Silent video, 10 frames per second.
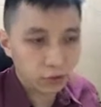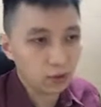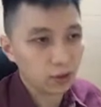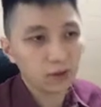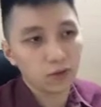
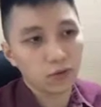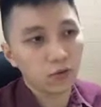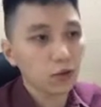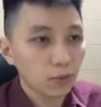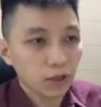right? So
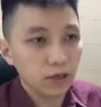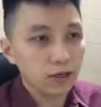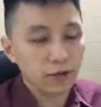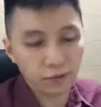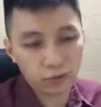
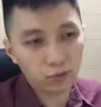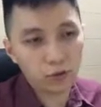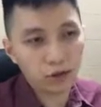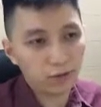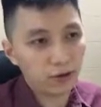normally if you don't do
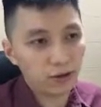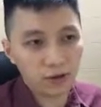anything,